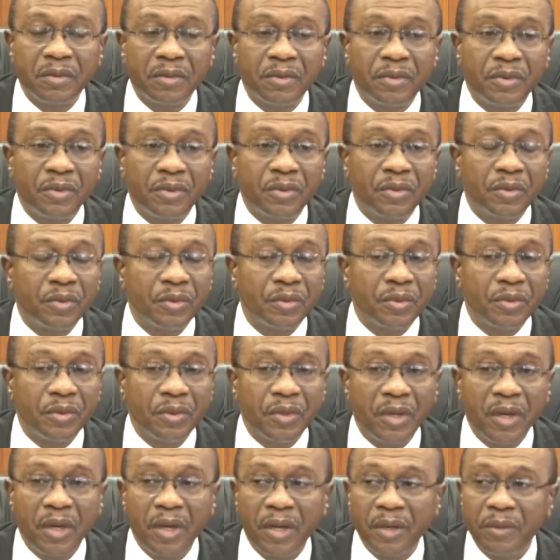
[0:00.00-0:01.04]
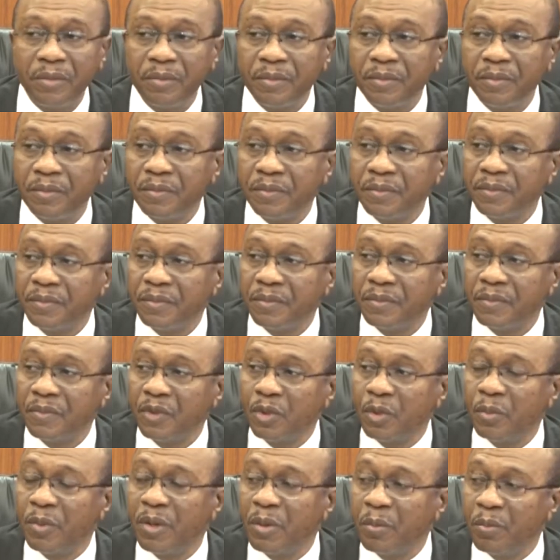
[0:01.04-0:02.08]
to
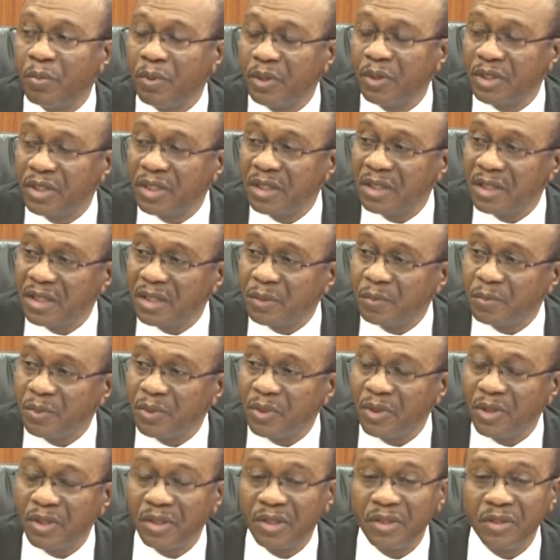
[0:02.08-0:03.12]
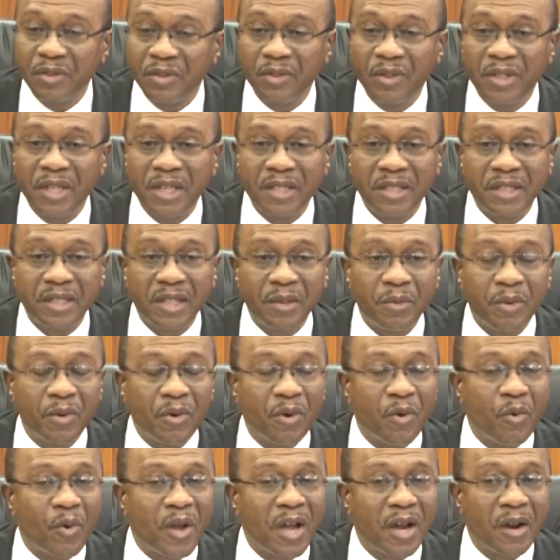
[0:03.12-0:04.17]
be importing this product into Nigeria,
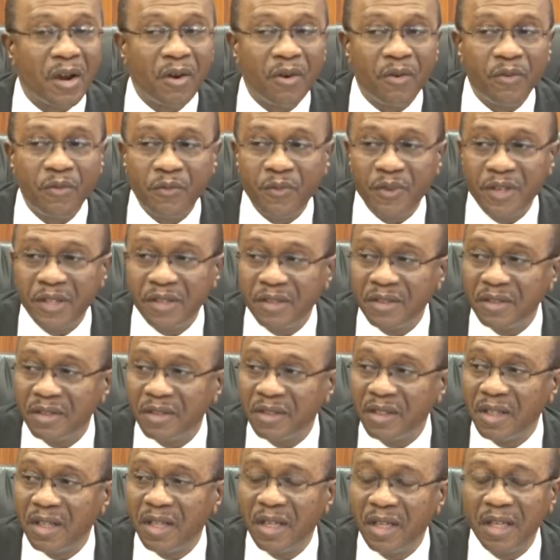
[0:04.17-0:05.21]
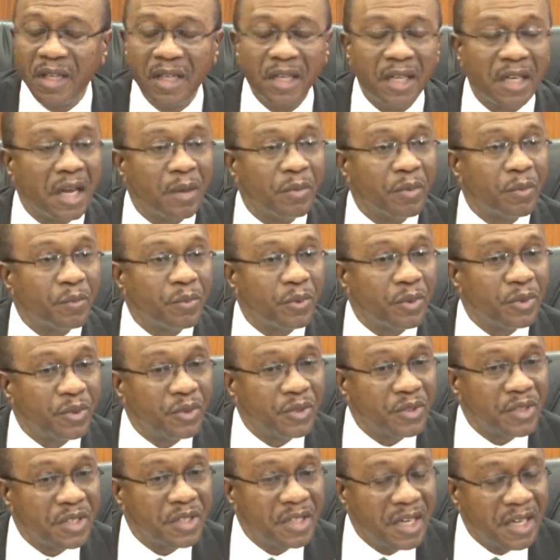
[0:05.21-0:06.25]
because we are convinced it can be
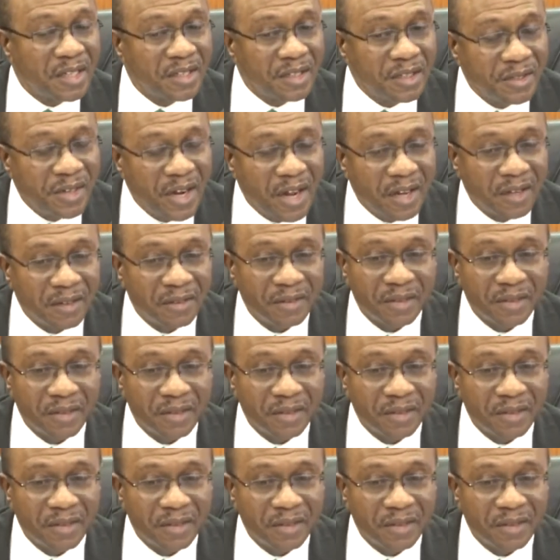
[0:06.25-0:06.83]
produced in Nigeria.